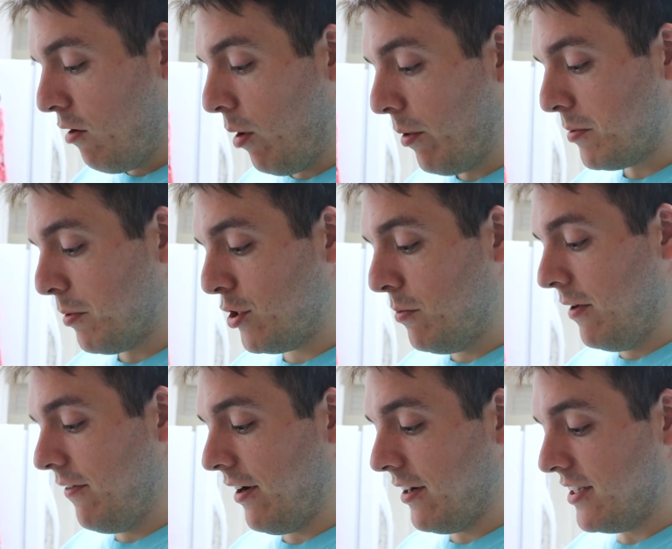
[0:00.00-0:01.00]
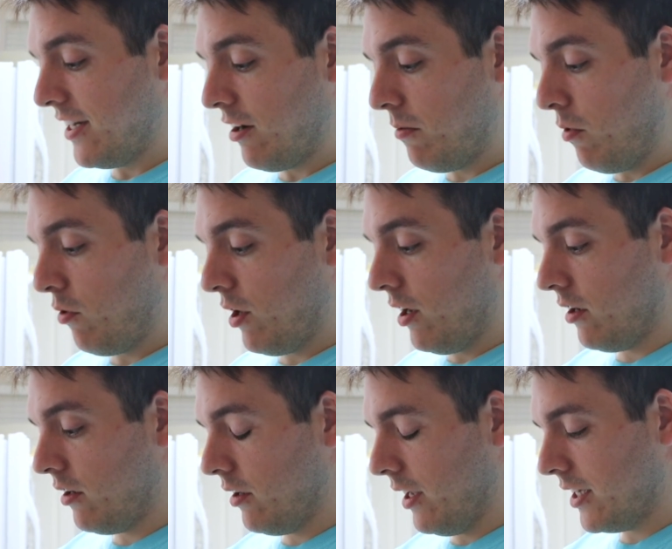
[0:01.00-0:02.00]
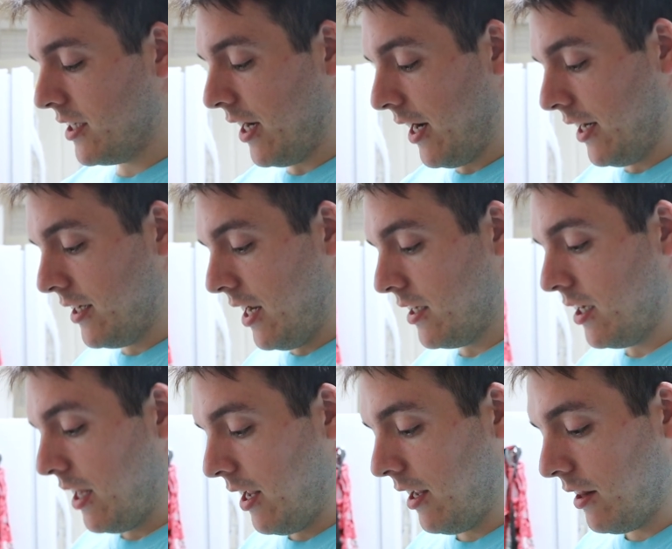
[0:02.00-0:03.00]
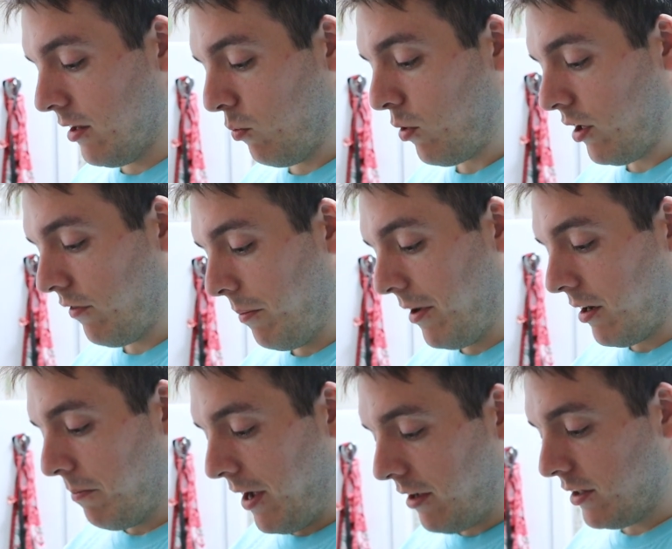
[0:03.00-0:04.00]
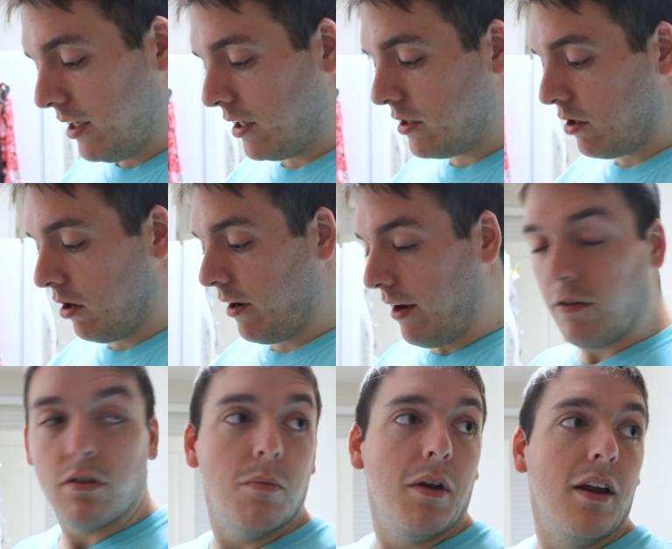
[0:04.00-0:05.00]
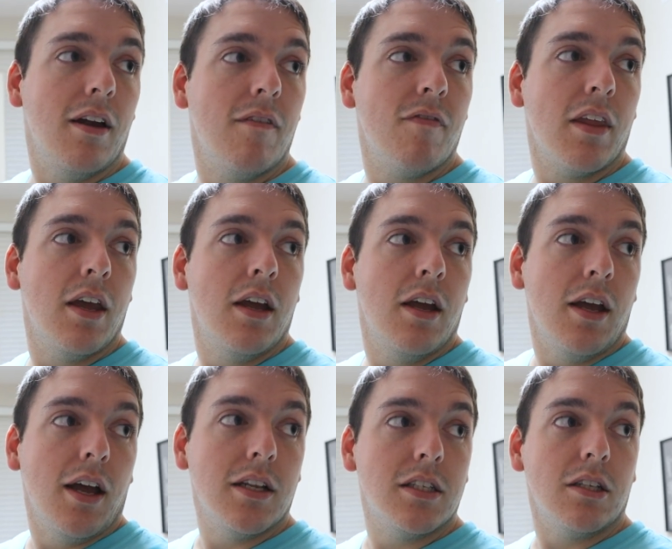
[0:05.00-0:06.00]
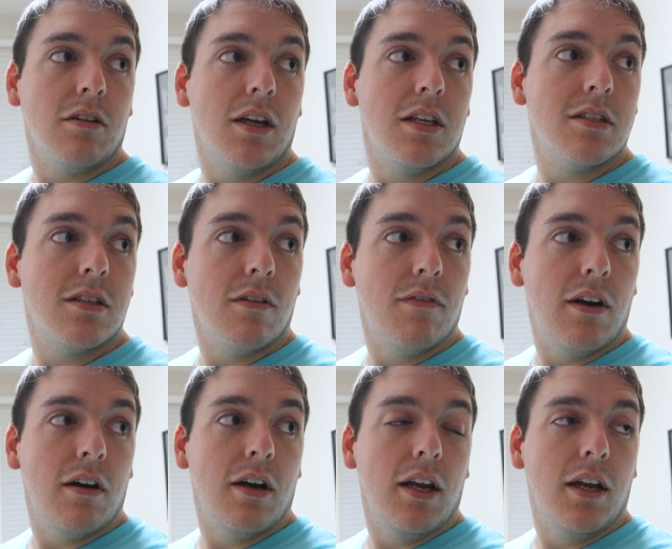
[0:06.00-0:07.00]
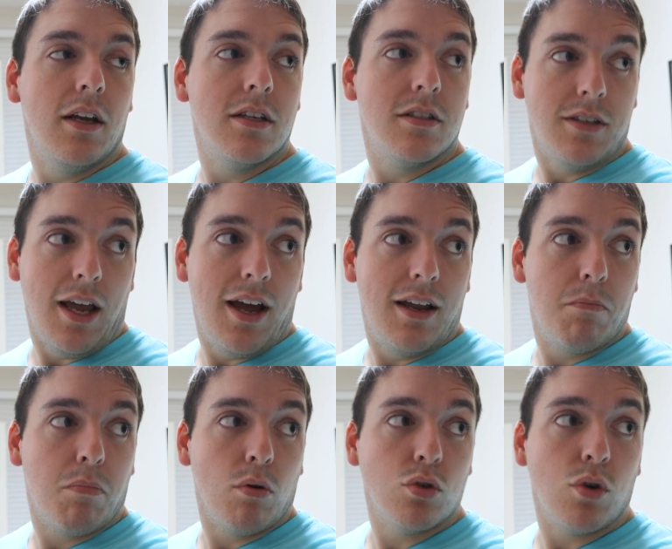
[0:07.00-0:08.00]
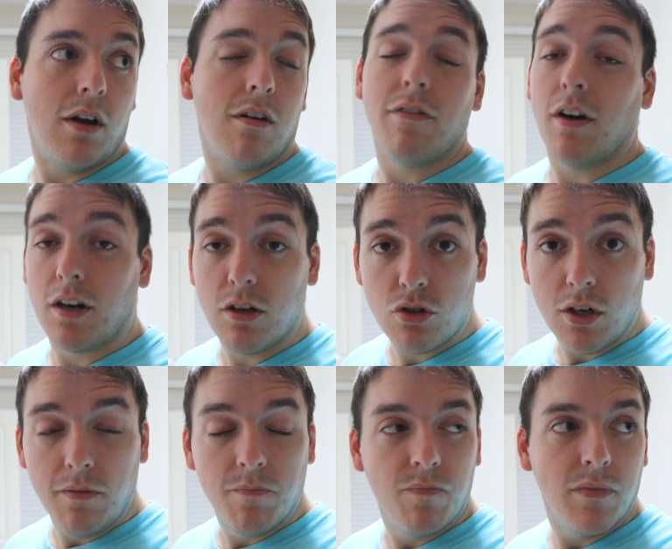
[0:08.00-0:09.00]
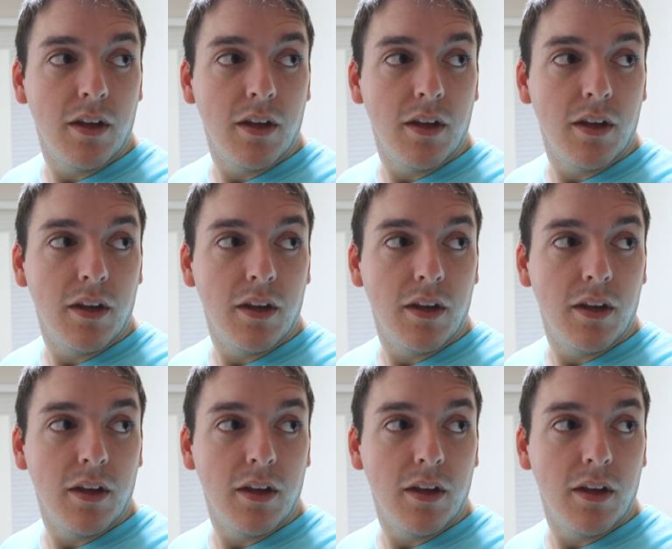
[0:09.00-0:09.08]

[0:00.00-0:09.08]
What was supposed to be a very ceremonial, exciting day today in the world of American politics turned out to be, and still is, a very sad portrayal of our country.